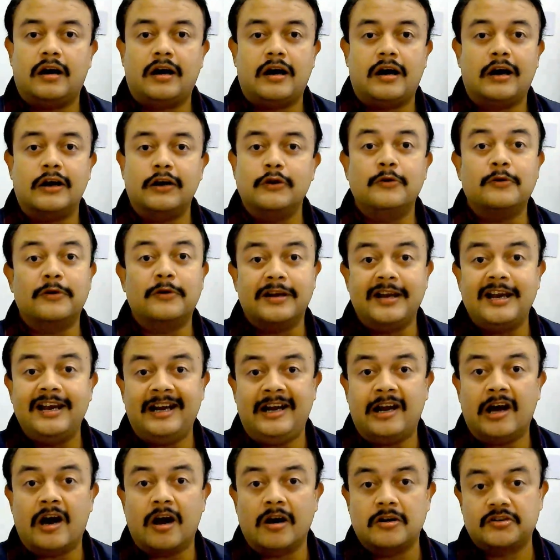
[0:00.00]
are you really
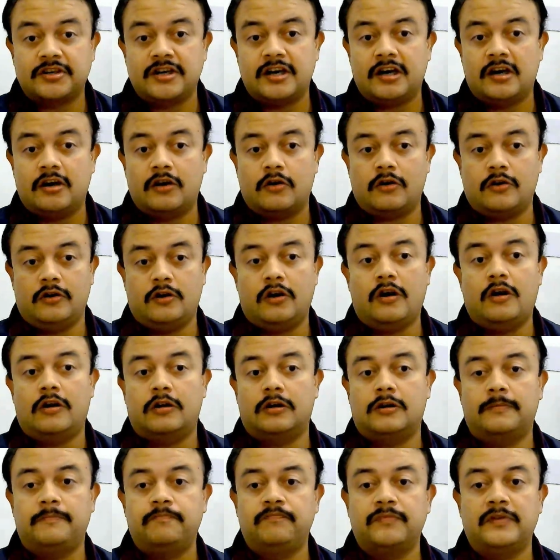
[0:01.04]
dark triad or
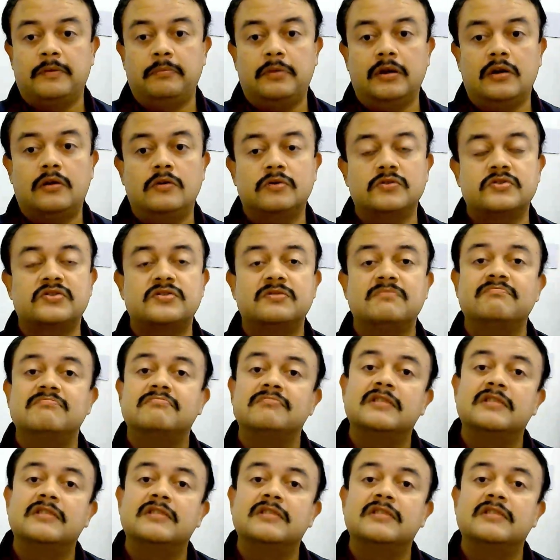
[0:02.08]
not? Because,